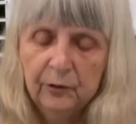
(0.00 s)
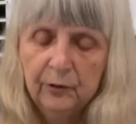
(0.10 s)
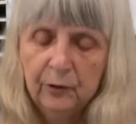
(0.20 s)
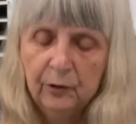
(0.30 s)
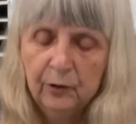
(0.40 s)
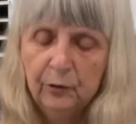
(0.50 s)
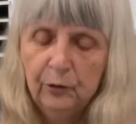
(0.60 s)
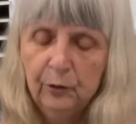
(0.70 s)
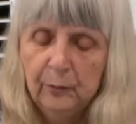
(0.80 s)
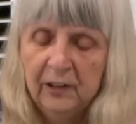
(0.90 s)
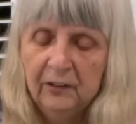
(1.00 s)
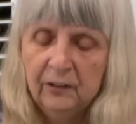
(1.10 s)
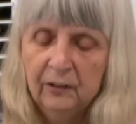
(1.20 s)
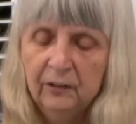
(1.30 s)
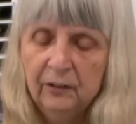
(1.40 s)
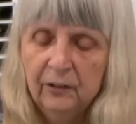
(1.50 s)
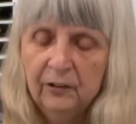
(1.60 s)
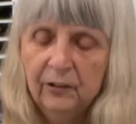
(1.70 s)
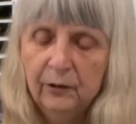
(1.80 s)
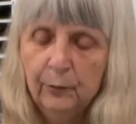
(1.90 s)
don't go too mad so that it isn't
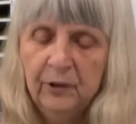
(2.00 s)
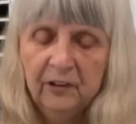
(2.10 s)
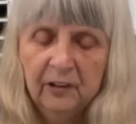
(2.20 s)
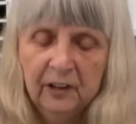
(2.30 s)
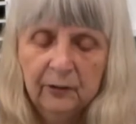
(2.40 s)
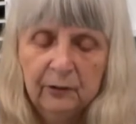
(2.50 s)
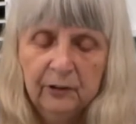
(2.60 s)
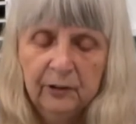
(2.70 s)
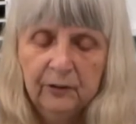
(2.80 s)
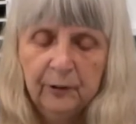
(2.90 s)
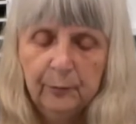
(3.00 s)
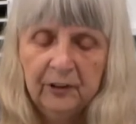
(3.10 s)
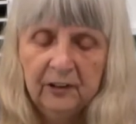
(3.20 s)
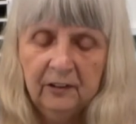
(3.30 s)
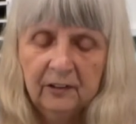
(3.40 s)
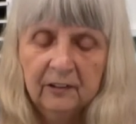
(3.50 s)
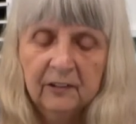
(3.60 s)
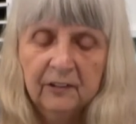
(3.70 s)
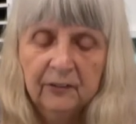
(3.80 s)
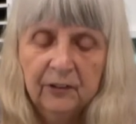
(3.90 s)
squeezing out all over the place
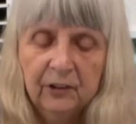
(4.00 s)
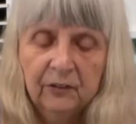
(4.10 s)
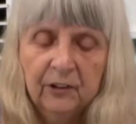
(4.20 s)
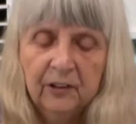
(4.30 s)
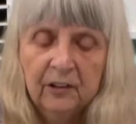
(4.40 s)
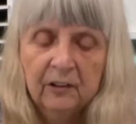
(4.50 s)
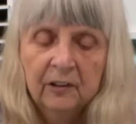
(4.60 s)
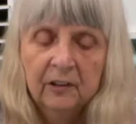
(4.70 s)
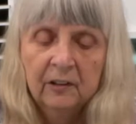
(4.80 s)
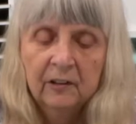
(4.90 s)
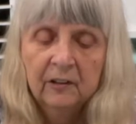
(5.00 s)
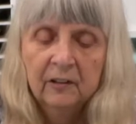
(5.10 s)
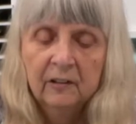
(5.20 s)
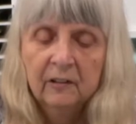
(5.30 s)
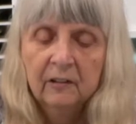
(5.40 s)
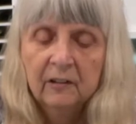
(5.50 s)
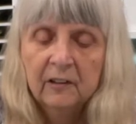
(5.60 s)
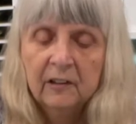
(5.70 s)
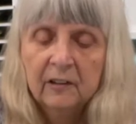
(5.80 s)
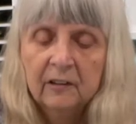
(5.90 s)
after you've done it.
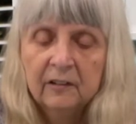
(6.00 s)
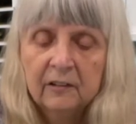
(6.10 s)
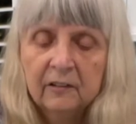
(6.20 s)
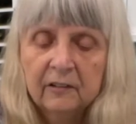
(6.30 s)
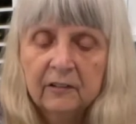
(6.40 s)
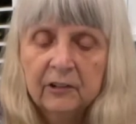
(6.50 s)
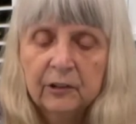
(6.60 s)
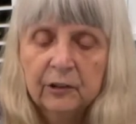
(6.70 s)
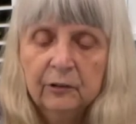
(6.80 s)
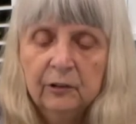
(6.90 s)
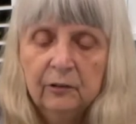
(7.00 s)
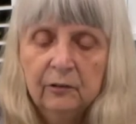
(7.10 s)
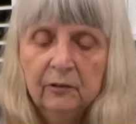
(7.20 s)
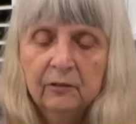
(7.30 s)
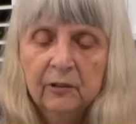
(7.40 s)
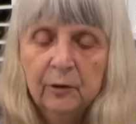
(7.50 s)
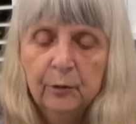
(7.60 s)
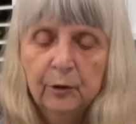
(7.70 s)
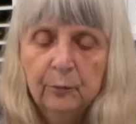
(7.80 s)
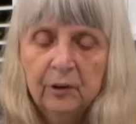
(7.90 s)
And I'll show you in a
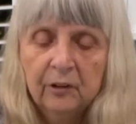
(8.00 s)
moment.